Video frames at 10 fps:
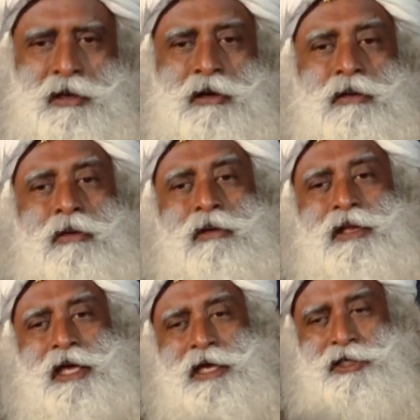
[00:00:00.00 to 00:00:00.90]
and all
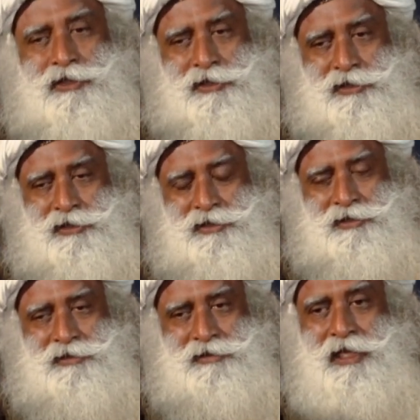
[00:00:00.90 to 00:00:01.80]
the
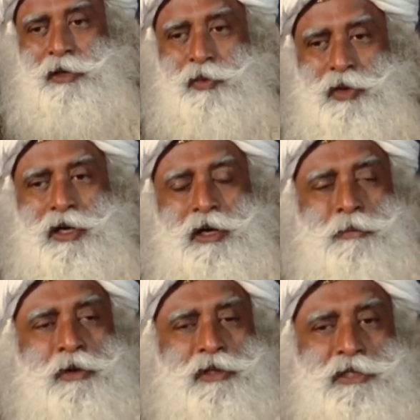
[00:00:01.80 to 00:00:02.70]
energies that work
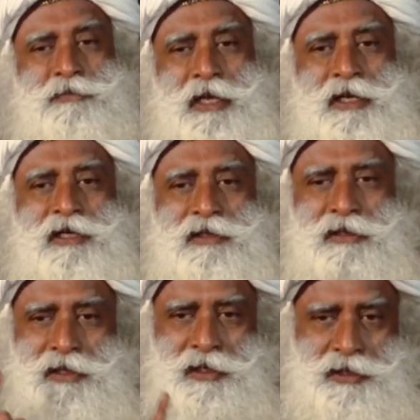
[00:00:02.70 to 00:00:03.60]
upon this planet,
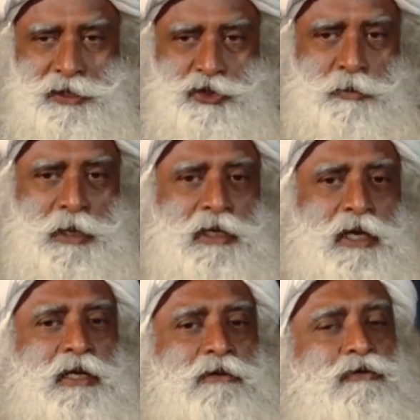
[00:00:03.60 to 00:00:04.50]
the
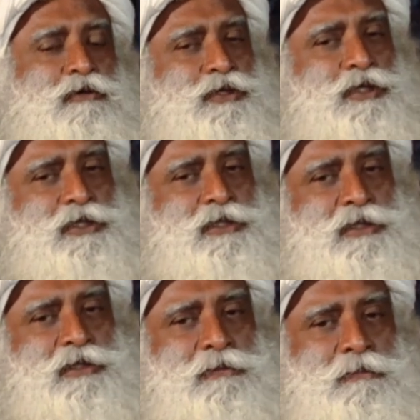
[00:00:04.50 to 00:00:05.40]
geomagnetic
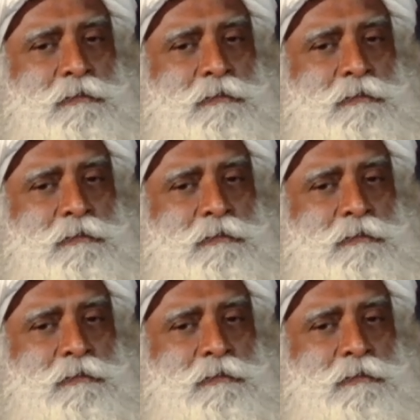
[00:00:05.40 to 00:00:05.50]
forces